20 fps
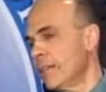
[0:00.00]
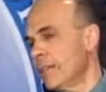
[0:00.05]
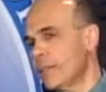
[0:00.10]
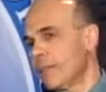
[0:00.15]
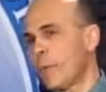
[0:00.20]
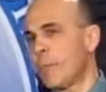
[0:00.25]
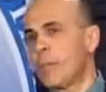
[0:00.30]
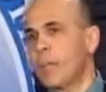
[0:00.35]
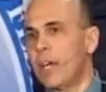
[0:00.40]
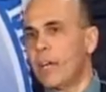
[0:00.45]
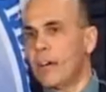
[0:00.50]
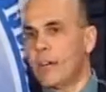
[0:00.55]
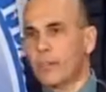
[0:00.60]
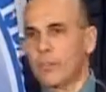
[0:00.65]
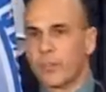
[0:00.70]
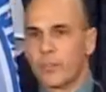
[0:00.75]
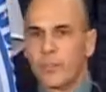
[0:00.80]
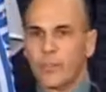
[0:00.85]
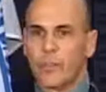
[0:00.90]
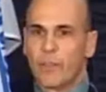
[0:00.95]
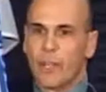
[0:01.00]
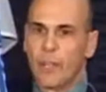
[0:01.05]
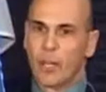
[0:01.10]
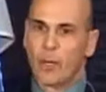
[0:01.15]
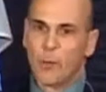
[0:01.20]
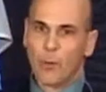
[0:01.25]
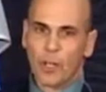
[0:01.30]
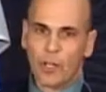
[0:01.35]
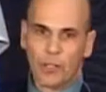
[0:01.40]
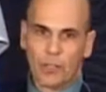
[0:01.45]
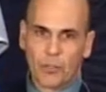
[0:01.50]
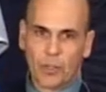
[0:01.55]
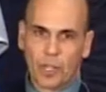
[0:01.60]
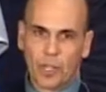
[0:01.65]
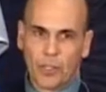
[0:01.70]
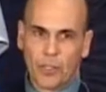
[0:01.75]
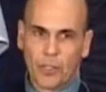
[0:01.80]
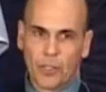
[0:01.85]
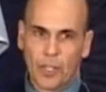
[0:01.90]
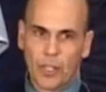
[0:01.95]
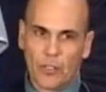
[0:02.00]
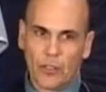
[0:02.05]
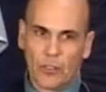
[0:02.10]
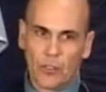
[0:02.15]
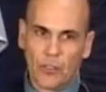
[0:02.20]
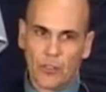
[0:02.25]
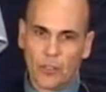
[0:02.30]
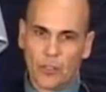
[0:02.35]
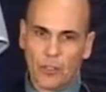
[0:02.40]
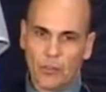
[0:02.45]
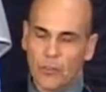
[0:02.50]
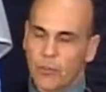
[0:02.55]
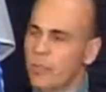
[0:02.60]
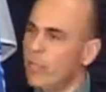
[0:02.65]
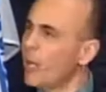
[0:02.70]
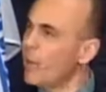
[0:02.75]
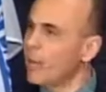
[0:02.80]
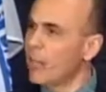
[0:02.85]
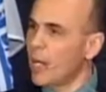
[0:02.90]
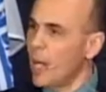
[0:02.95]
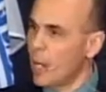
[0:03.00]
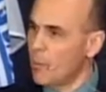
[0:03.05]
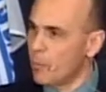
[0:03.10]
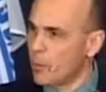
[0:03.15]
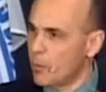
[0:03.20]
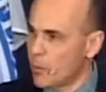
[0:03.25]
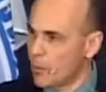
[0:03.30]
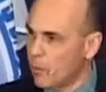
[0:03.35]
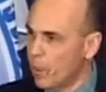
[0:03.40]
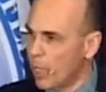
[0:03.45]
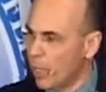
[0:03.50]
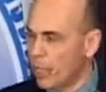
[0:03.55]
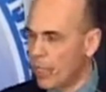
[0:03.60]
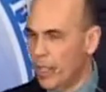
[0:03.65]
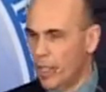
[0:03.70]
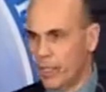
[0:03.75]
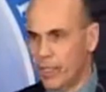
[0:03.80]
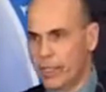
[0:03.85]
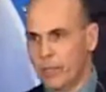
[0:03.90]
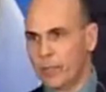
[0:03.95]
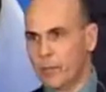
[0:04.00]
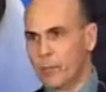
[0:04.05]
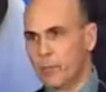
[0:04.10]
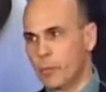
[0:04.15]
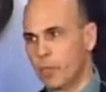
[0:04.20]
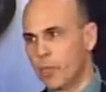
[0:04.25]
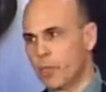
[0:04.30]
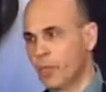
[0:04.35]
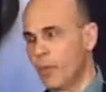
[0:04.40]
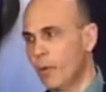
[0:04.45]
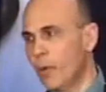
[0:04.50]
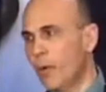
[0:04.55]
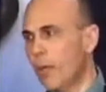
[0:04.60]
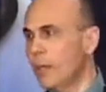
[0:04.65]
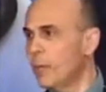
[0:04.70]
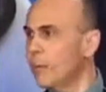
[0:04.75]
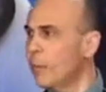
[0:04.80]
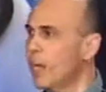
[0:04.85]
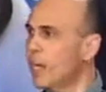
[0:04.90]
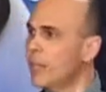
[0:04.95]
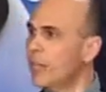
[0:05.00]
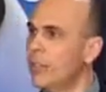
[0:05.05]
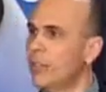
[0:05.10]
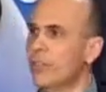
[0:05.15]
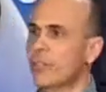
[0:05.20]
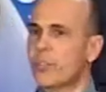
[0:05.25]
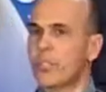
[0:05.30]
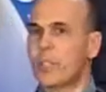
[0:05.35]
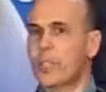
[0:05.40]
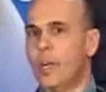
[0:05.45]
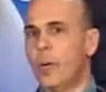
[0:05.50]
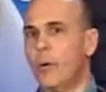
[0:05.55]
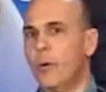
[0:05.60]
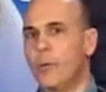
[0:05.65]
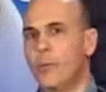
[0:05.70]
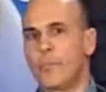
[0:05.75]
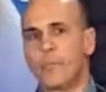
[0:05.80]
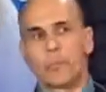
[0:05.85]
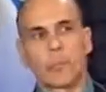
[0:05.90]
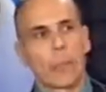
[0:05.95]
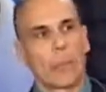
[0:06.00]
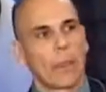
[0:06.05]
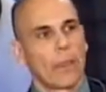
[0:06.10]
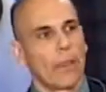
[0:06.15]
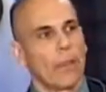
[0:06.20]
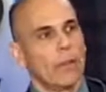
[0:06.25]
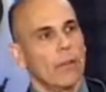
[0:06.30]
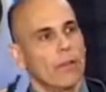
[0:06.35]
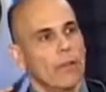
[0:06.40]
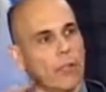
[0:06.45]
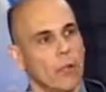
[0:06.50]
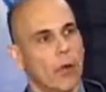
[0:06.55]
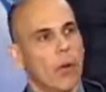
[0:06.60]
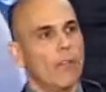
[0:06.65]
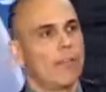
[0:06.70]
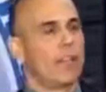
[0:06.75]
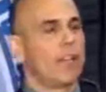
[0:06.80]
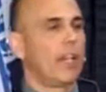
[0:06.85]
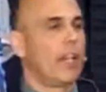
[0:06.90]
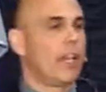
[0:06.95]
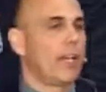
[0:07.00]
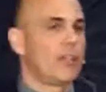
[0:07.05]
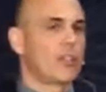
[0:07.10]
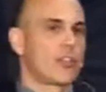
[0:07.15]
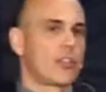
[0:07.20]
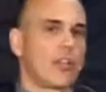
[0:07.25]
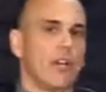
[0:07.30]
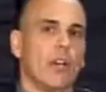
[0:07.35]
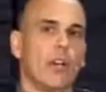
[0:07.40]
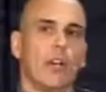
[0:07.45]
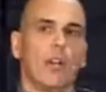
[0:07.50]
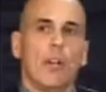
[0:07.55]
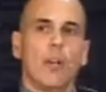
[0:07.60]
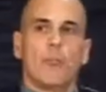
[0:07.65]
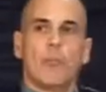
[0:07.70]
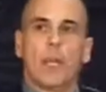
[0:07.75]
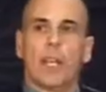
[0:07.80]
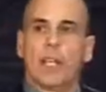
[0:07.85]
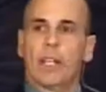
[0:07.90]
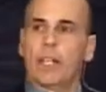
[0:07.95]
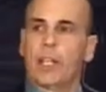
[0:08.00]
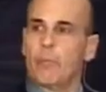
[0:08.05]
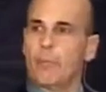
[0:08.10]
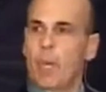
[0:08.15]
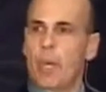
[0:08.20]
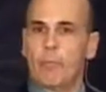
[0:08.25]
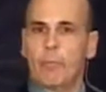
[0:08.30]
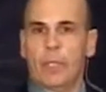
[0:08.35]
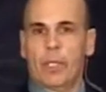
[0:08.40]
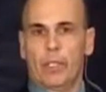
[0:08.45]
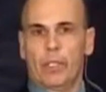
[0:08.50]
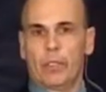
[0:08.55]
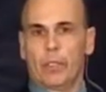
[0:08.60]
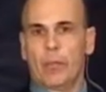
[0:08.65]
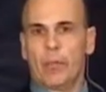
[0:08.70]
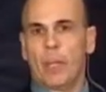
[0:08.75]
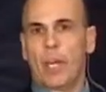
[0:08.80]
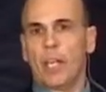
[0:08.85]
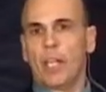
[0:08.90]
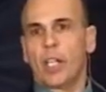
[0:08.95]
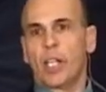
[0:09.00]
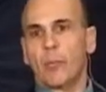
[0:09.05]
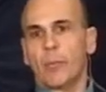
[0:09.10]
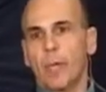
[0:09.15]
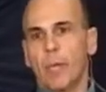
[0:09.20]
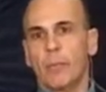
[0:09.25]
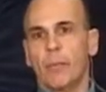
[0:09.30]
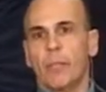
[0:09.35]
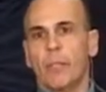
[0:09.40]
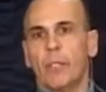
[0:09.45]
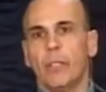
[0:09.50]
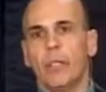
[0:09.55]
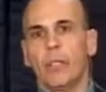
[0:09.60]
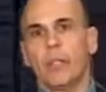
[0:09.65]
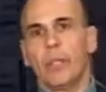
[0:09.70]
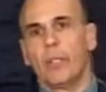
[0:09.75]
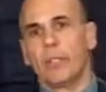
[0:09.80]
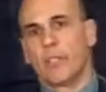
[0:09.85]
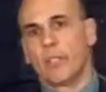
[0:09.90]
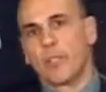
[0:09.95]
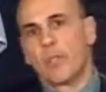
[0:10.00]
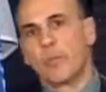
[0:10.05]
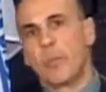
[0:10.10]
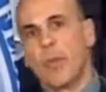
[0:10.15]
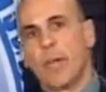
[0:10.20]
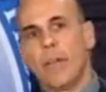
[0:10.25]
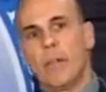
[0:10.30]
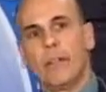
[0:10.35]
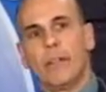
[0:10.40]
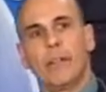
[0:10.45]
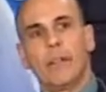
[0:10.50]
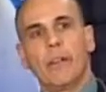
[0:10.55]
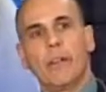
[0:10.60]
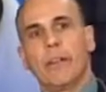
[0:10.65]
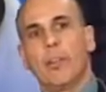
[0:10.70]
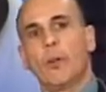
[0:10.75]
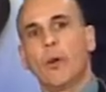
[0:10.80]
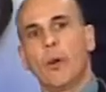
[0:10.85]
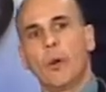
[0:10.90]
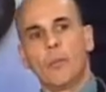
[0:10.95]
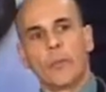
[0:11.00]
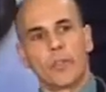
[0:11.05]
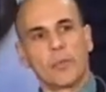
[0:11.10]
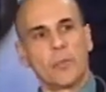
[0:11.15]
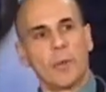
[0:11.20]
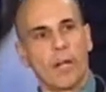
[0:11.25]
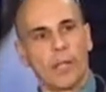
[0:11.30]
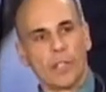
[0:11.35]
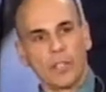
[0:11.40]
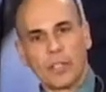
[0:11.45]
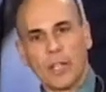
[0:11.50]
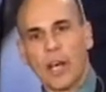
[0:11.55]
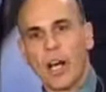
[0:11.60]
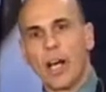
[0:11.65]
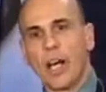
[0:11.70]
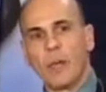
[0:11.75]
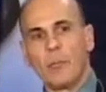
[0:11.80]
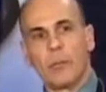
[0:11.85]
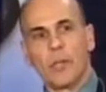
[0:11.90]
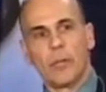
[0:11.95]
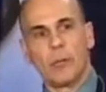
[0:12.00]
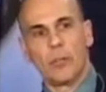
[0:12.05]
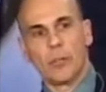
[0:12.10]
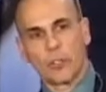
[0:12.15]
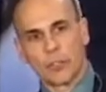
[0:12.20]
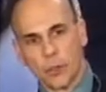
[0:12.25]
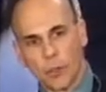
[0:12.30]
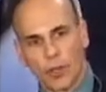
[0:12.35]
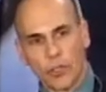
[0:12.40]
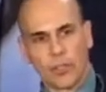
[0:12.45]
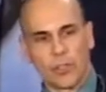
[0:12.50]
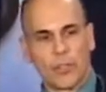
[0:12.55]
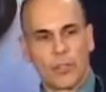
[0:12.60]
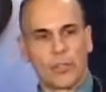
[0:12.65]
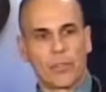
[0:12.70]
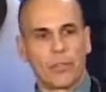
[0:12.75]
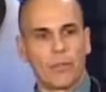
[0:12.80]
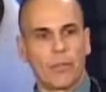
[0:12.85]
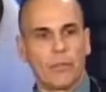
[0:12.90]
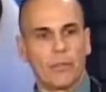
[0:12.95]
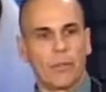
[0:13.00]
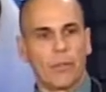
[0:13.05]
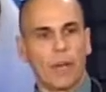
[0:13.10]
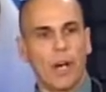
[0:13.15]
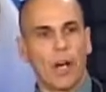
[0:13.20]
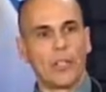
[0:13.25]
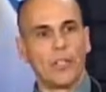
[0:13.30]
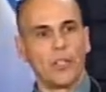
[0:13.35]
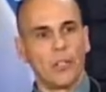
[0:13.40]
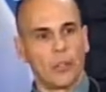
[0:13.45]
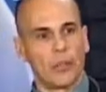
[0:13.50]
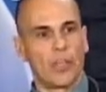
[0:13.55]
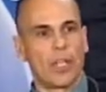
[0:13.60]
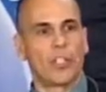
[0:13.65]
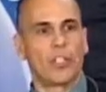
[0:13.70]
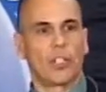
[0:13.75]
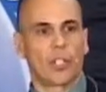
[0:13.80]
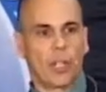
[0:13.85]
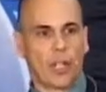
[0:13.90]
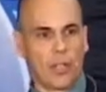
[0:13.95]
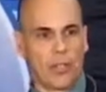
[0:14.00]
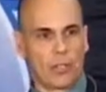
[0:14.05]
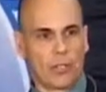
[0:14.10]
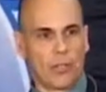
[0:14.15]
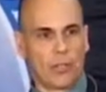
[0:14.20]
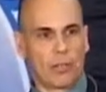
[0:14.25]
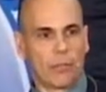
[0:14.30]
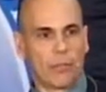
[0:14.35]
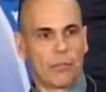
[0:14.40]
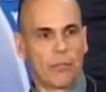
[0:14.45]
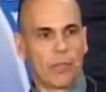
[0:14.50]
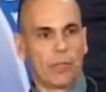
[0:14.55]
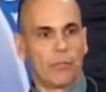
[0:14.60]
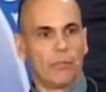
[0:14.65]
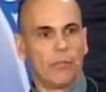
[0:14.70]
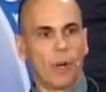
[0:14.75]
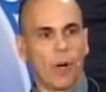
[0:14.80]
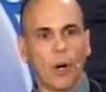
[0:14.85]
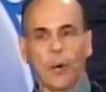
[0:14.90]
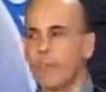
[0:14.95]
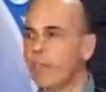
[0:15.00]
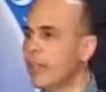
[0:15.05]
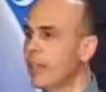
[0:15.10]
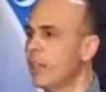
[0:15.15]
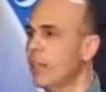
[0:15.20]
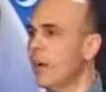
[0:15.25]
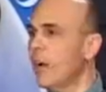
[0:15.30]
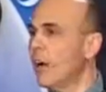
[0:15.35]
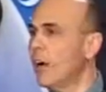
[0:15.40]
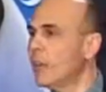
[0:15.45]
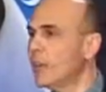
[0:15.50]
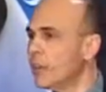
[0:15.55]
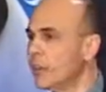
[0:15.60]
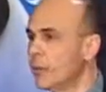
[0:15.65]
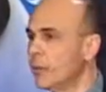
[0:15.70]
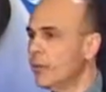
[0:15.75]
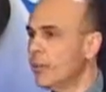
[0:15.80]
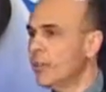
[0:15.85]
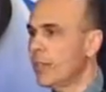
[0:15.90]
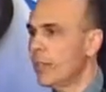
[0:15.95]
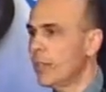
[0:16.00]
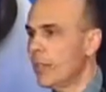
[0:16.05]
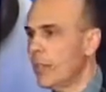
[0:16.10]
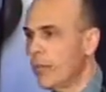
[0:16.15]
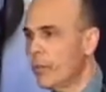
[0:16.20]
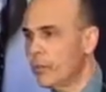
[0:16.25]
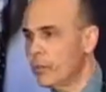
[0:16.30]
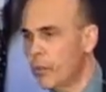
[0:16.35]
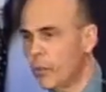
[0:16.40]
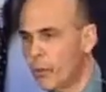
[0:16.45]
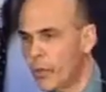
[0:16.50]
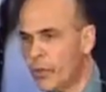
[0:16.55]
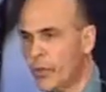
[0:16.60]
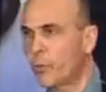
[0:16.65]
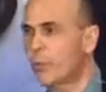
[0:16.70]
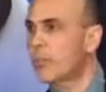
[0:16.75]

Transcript: Something else that I want to draw your attention to, nothing happens by luck. But you know what? Many years ago, the OFAH made a commitment to spend an enormous amount of time and resources on youth education, involving our youth in the outdoors.